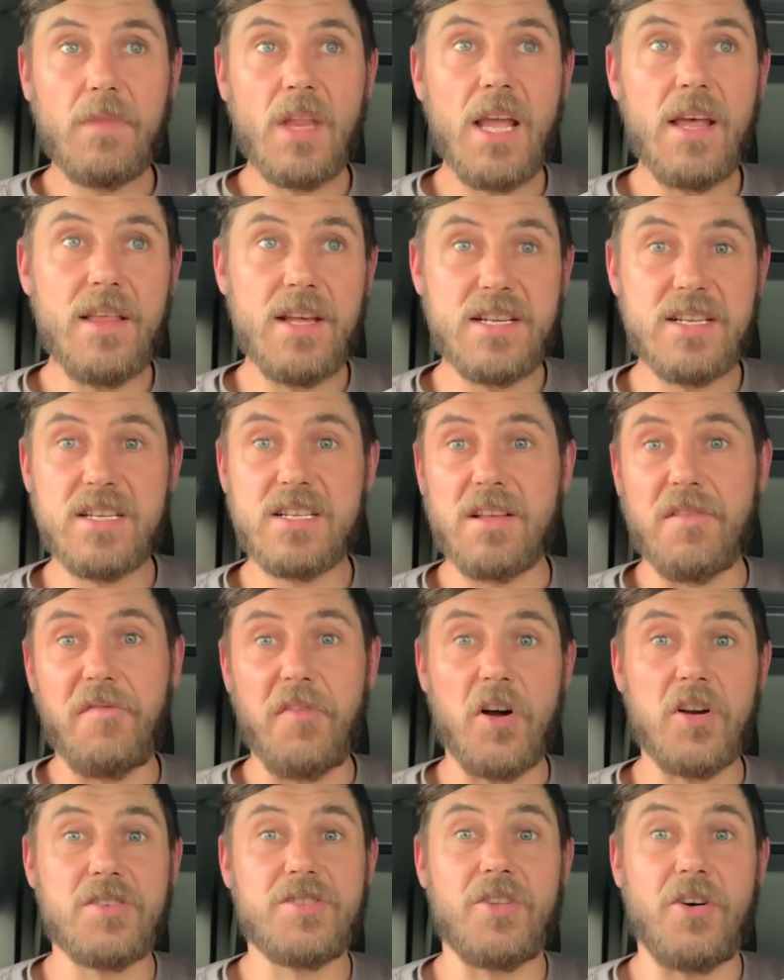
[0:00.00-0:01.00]
this is the
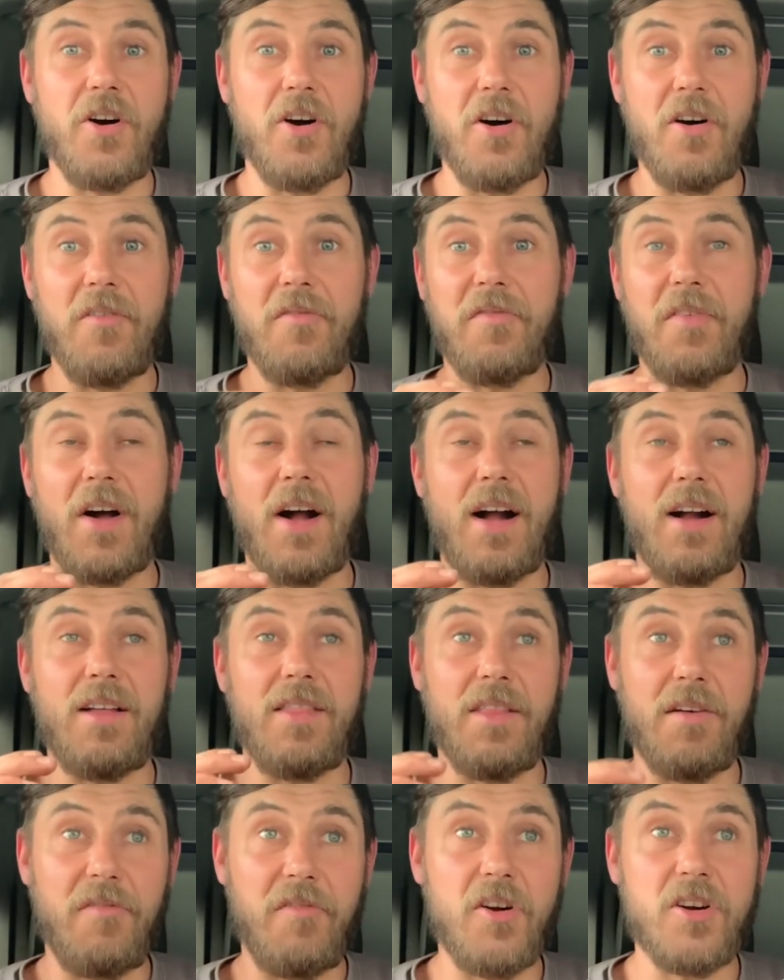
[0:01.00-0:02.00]
first of
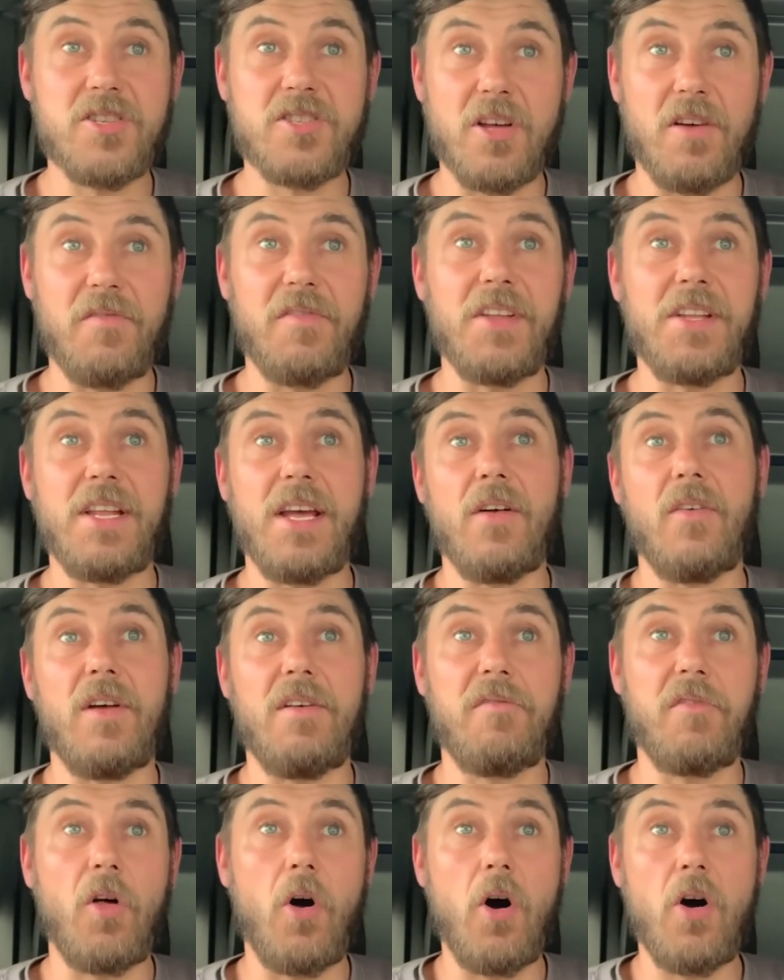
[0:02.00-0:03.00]
the
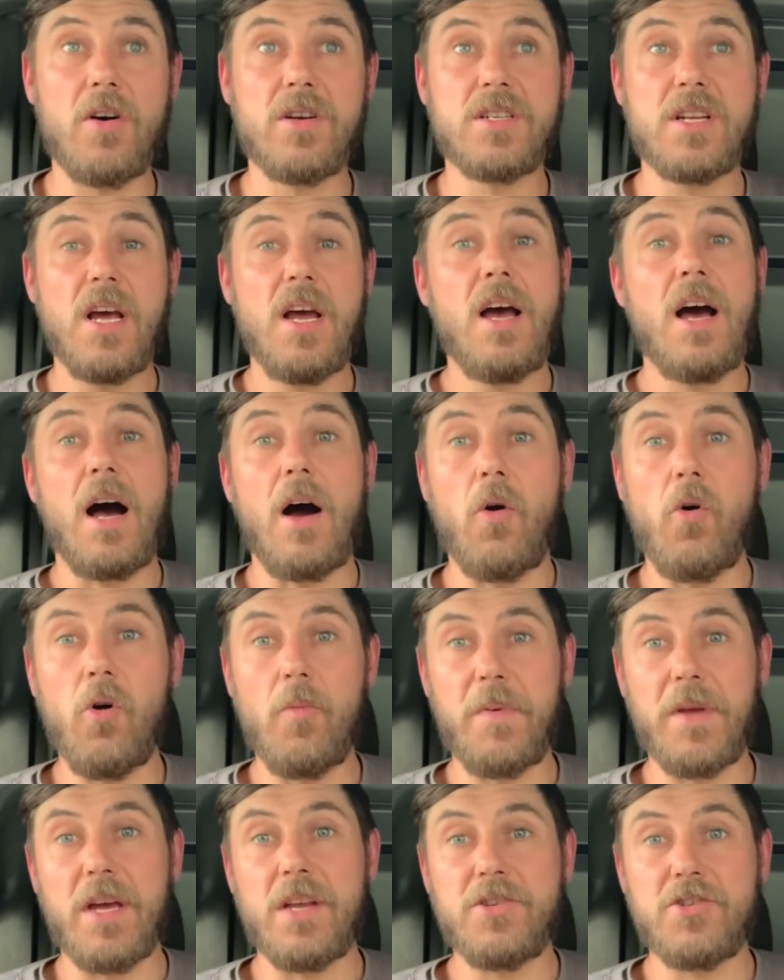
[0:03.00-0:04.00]
daily vlogs. I
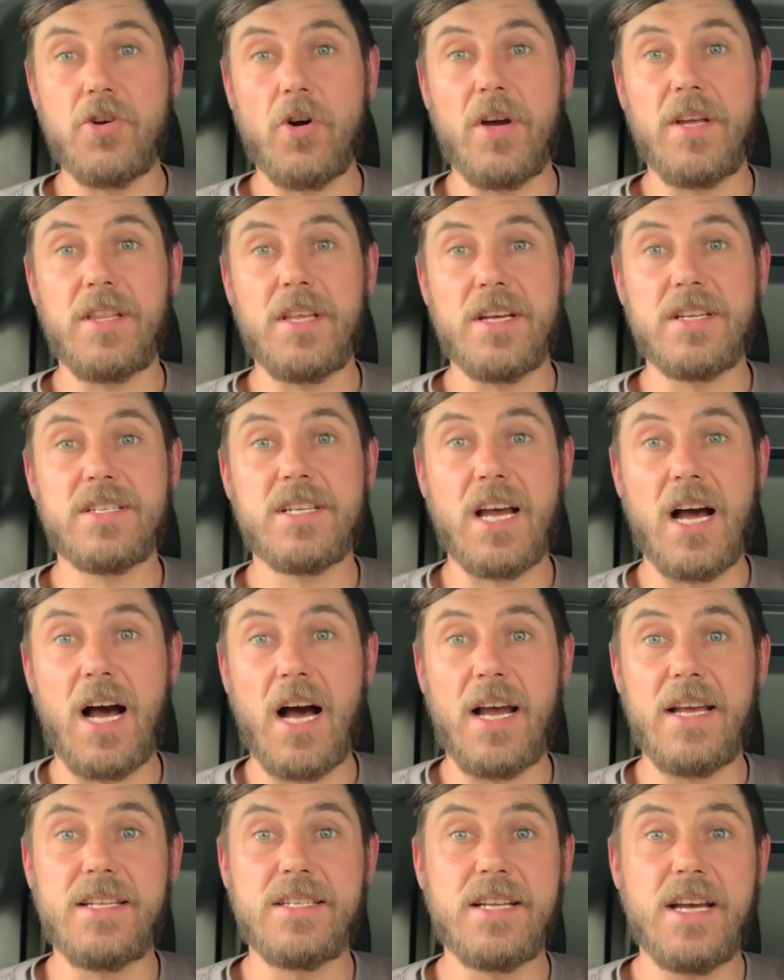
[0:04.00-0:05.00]
hope you enjoyed this,
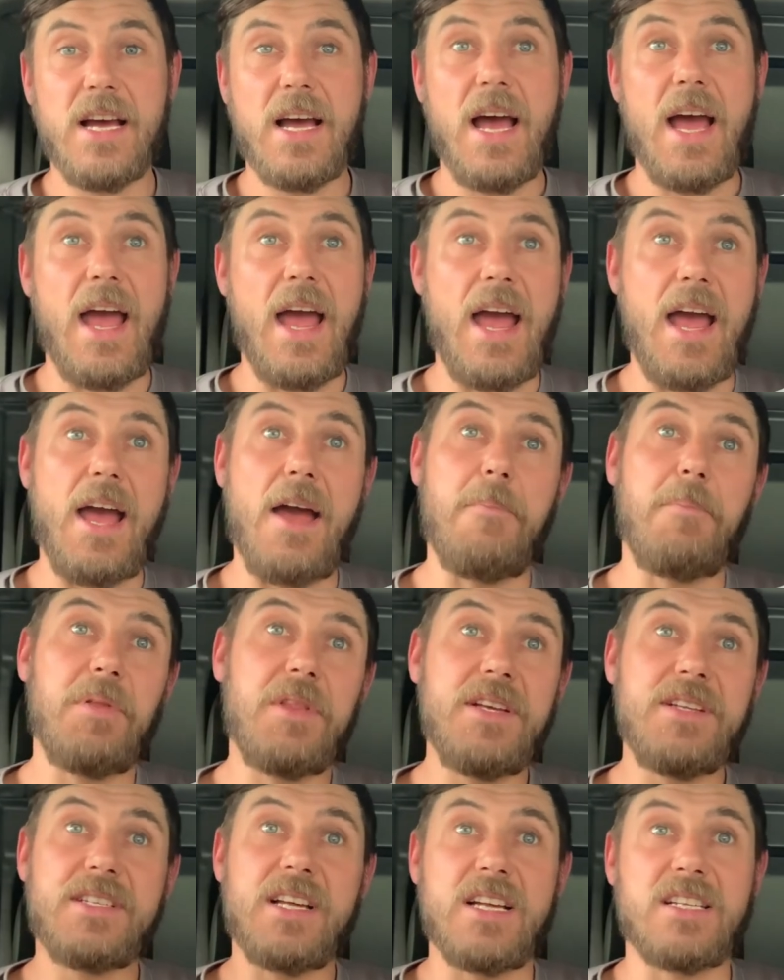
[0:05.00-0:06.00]
guys.
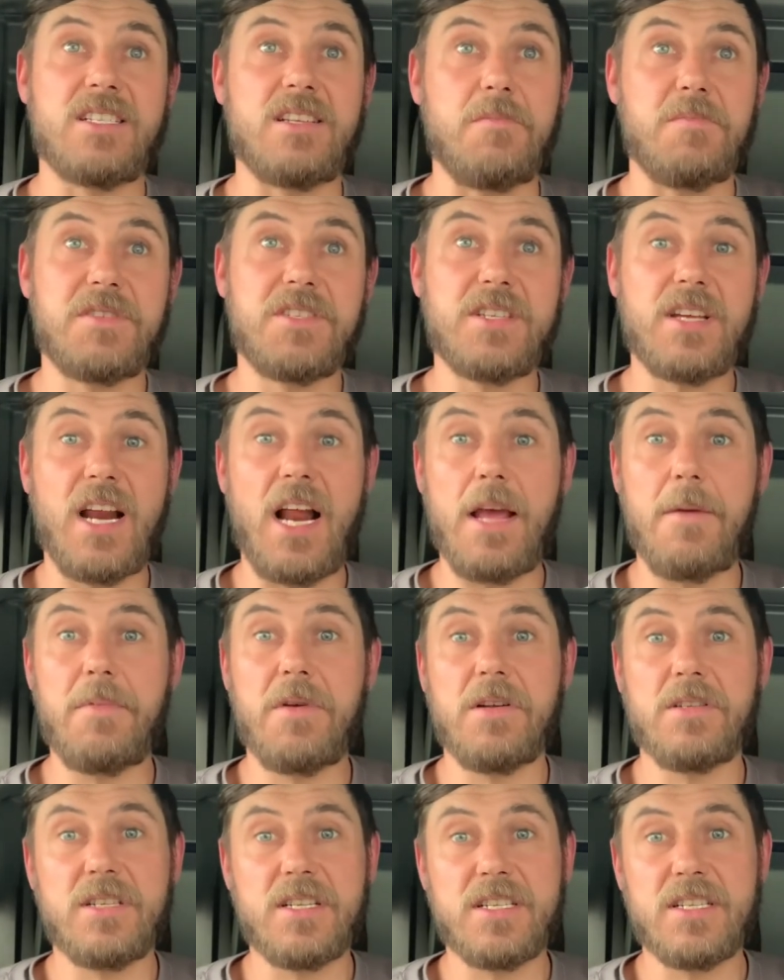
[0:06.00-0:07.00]
Please hit subscribe,
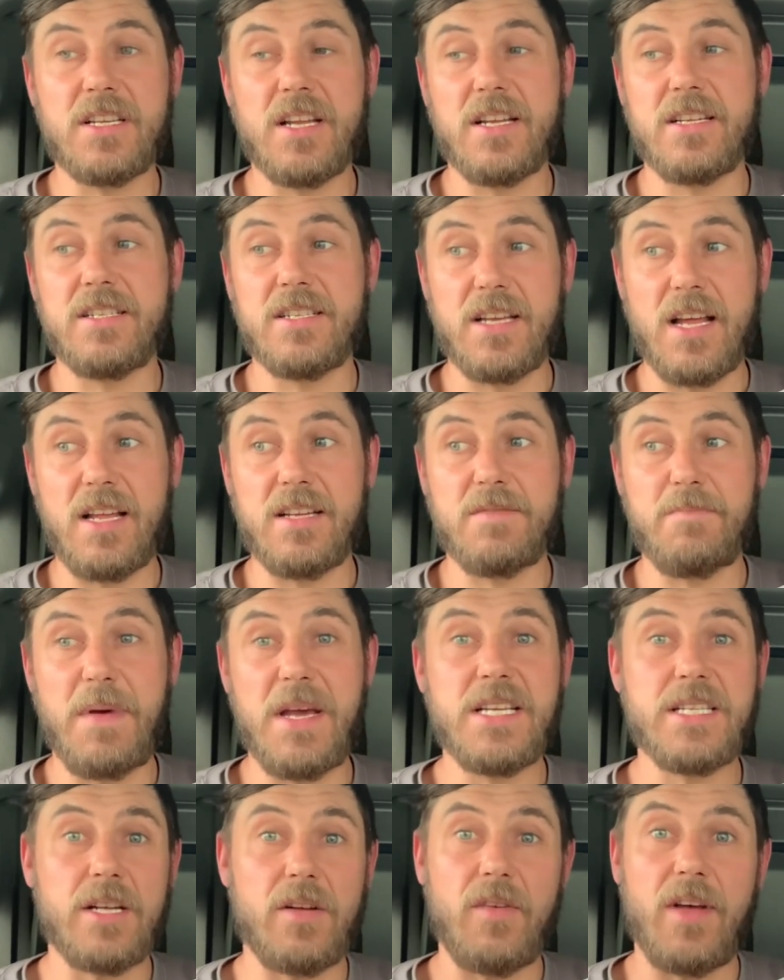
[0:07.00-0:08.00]
because this is
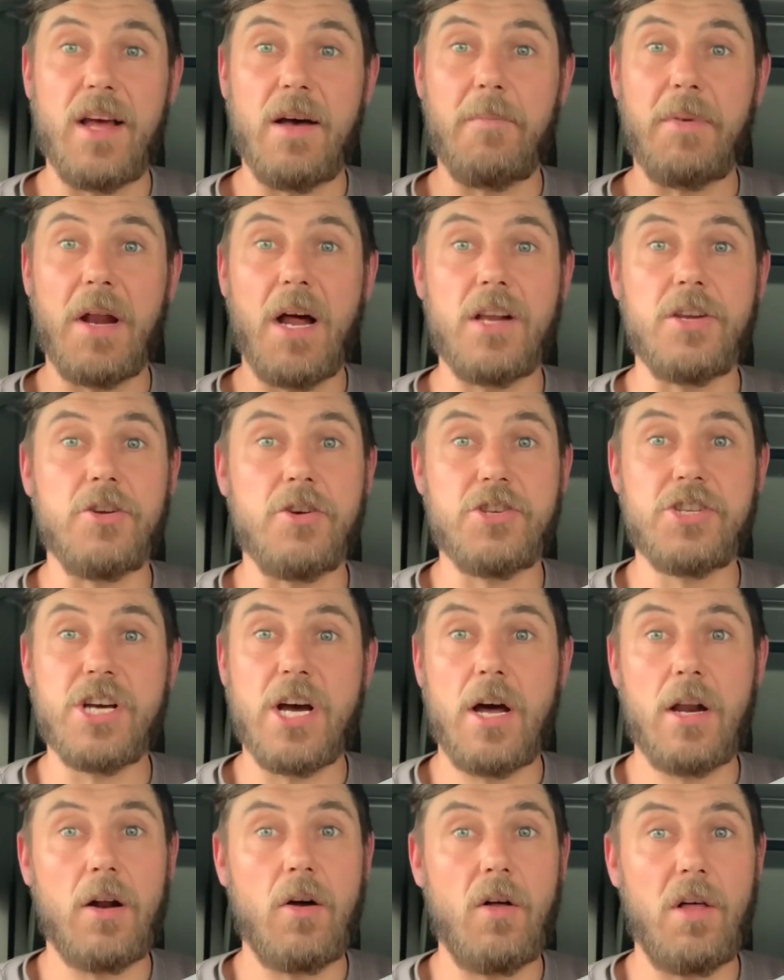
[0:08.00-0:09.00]
basically a brand new
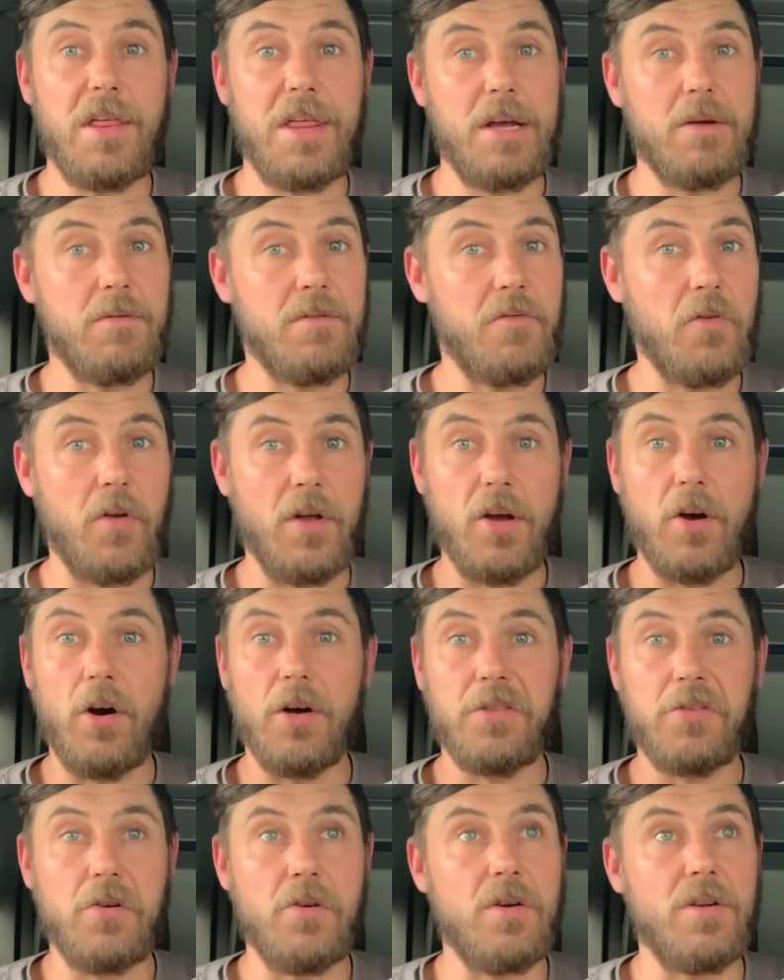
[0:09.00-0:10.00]
channel. I think we've only
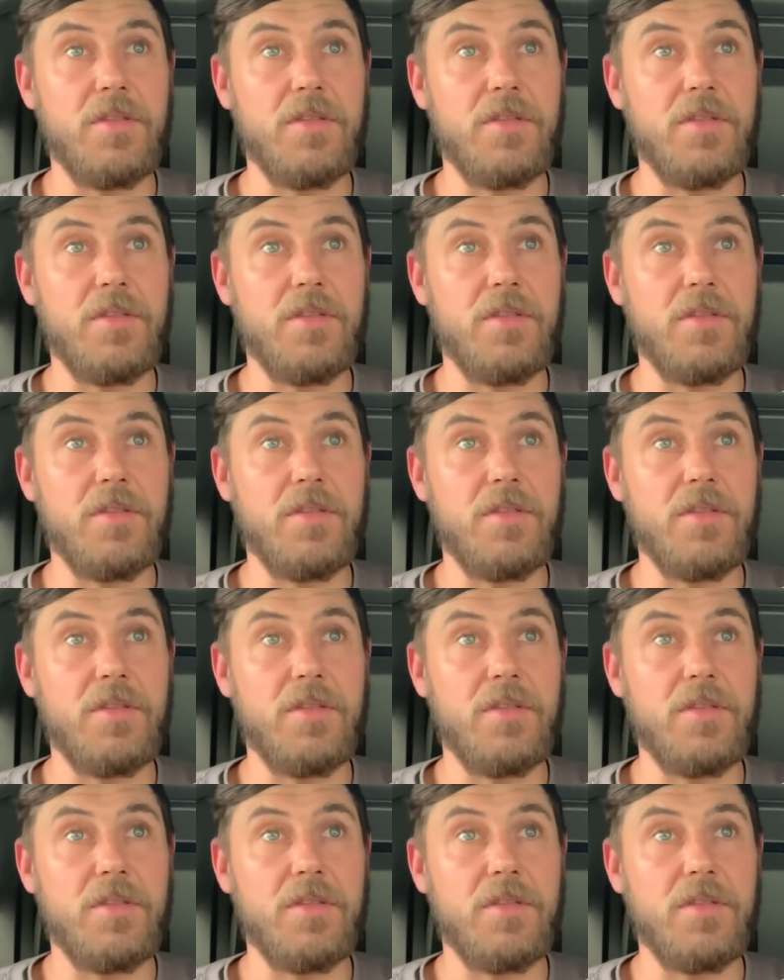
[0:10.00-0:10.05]
got 2 or